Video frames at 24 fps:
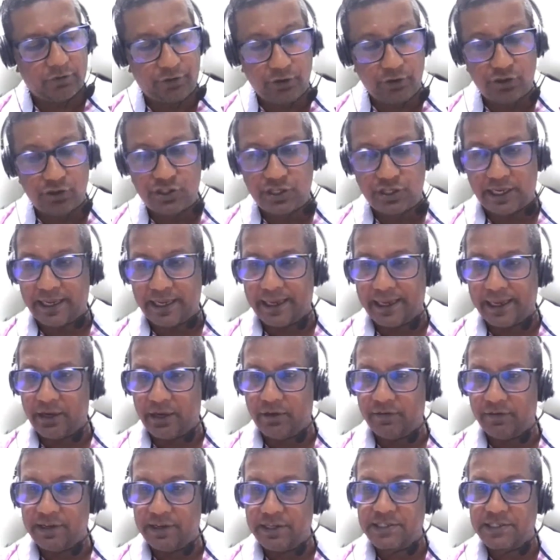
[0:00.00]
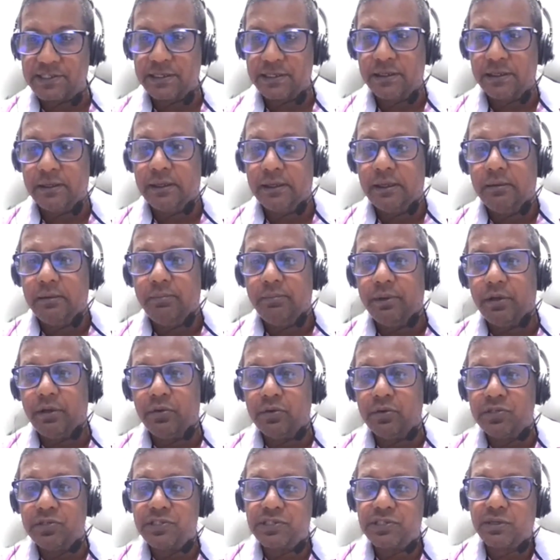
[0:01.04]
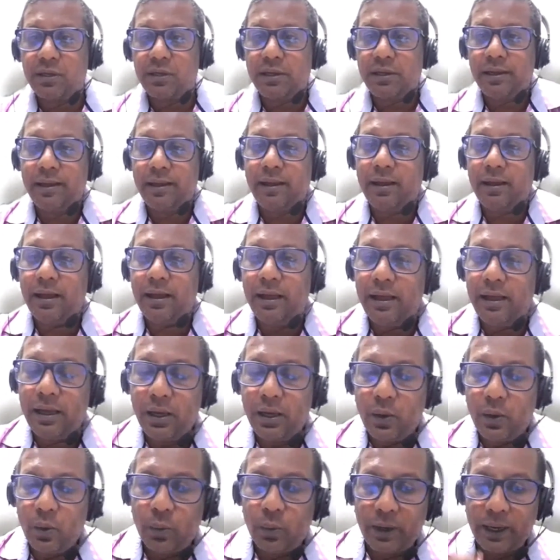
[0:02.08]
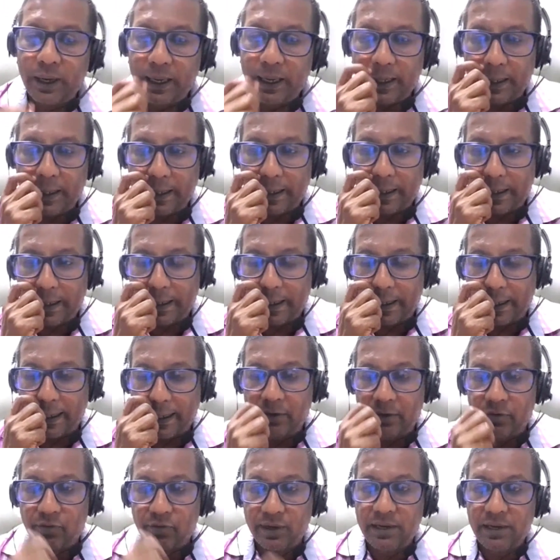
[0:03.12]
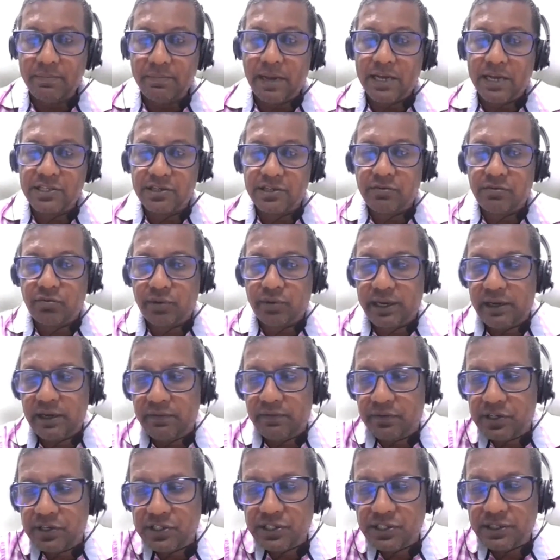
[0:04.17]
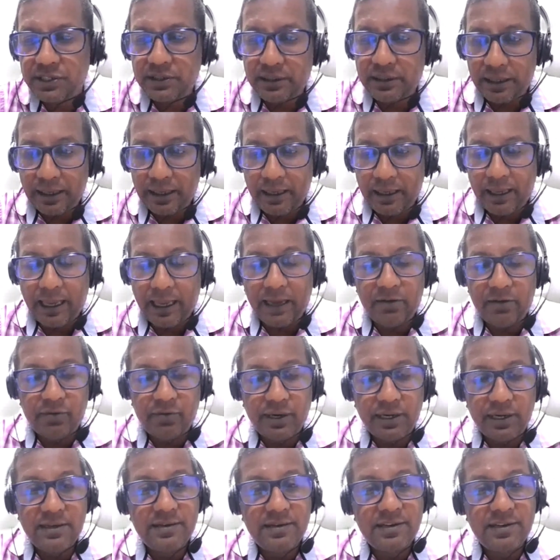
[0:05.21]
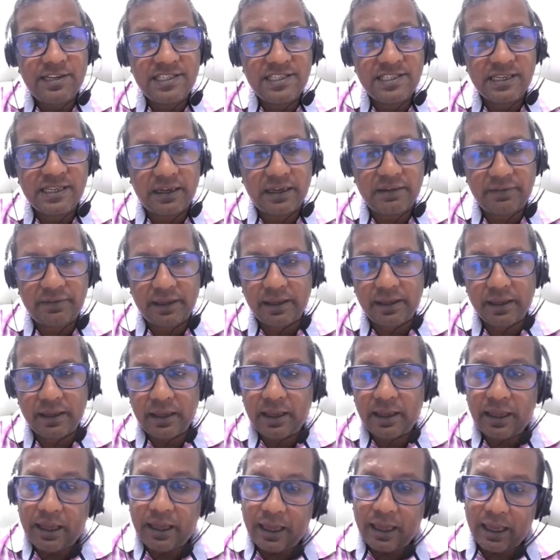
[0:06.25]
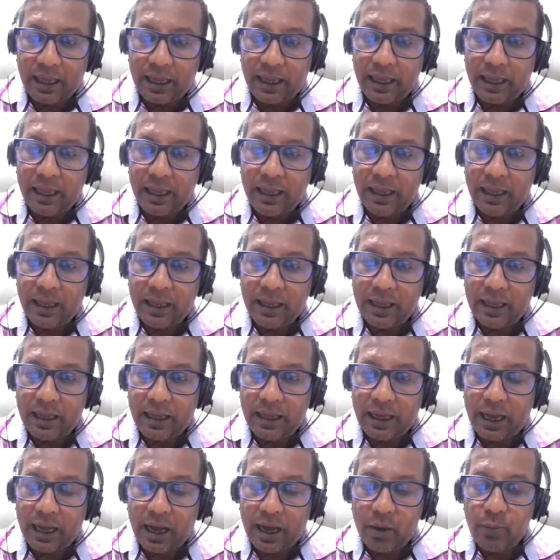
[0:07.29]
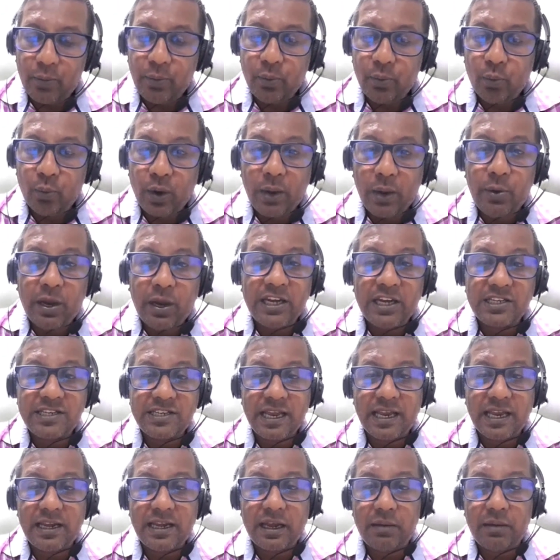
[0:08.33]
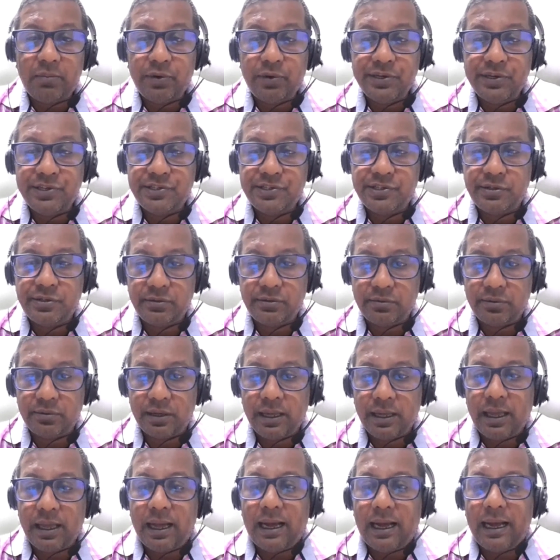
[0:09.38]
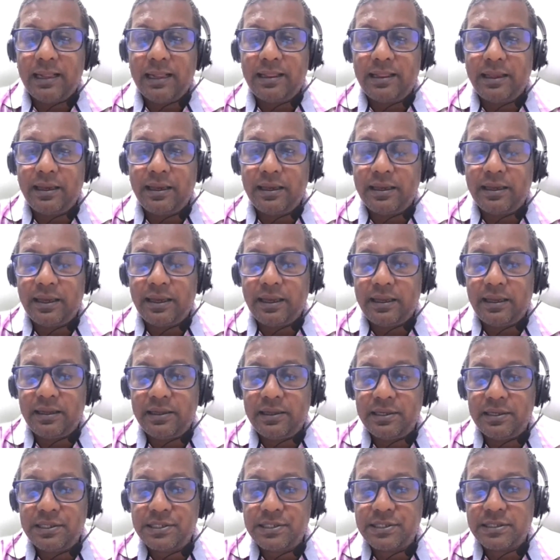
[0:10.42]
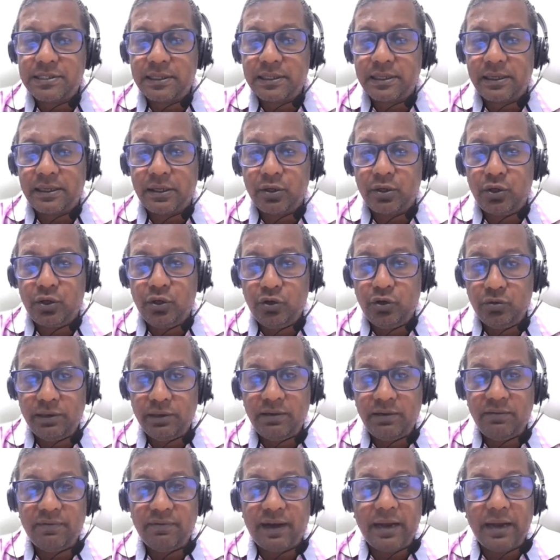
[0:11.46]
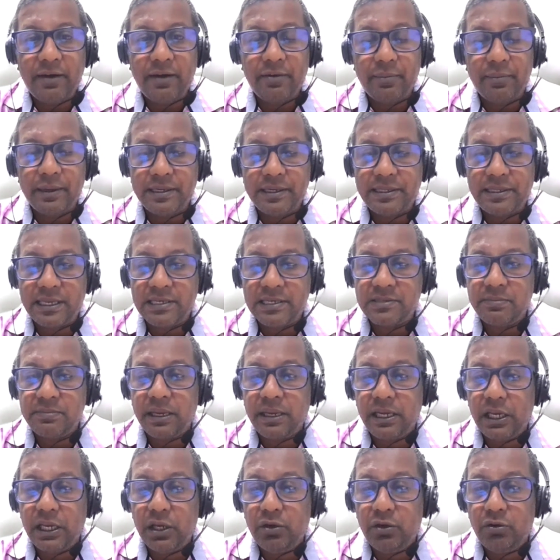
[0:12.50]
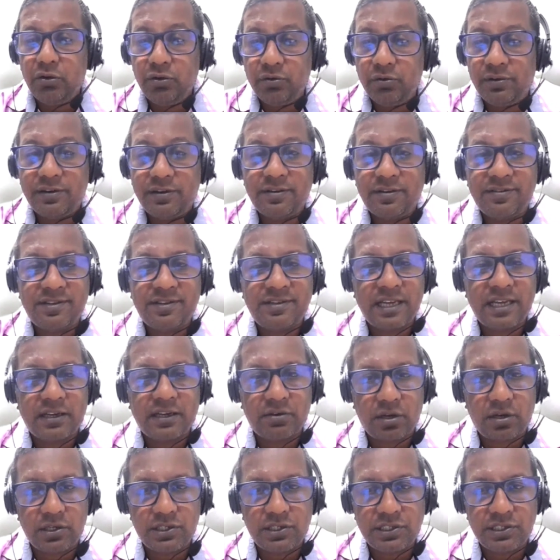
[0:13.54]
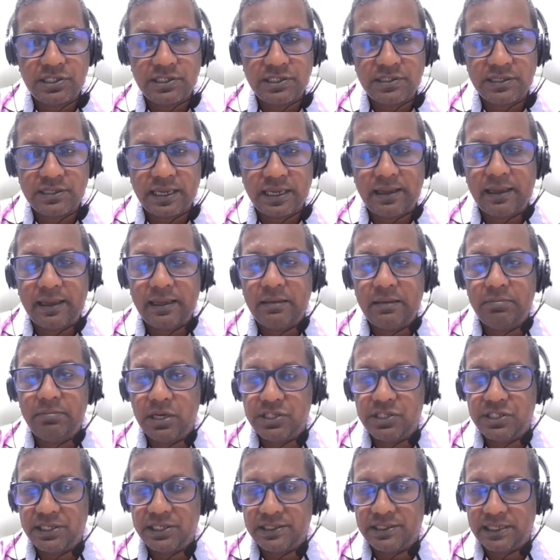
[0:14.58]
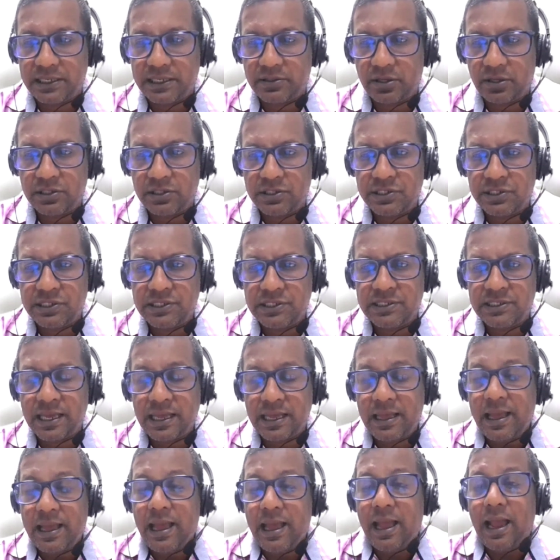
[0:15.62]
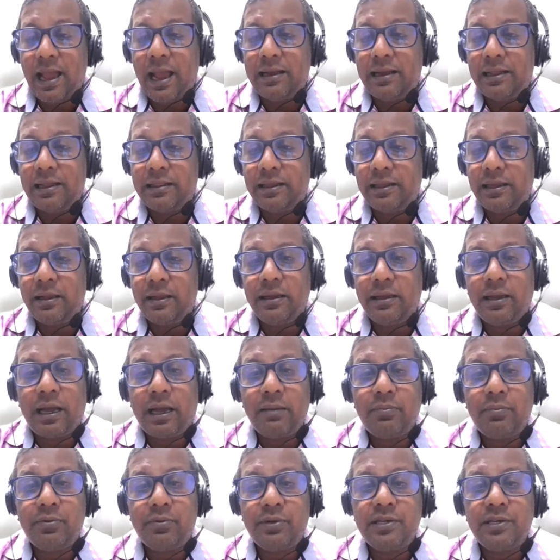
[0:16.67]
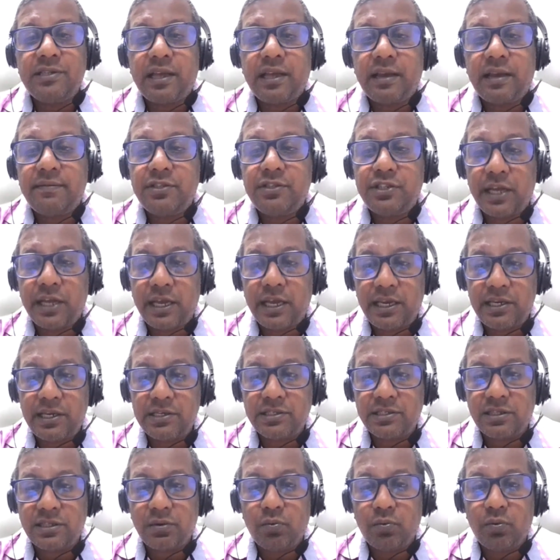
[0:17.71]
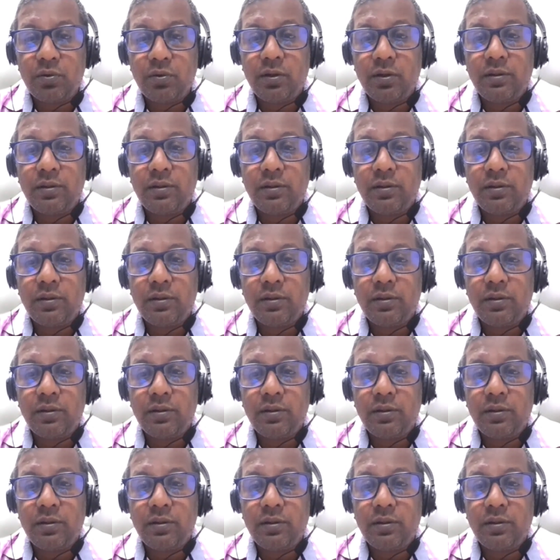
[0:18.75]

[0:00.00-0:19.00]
future ahead of us, because we can reimagine, re-envision, and rediscover how we're to take libraries to. I think in this new environment, there's many new technologies, emerging technologies, and I think libraries have changed